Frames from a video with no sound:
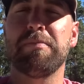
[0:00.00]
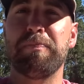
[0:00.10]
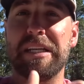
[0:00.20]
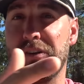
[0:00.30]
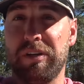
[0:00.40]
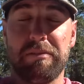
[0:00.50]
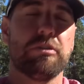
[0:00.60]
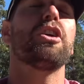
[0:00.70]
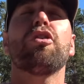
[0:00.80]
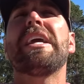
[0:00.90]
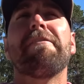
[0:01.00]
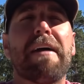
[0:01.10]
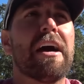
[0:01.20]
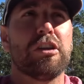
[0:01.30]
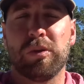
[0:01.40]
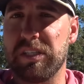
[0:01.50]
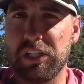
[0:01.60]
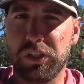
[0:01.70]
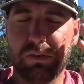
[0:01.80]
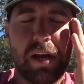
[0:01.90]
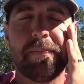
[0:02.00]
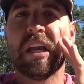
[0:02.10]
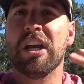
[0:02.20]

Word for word: be cre to create value, essentially, right?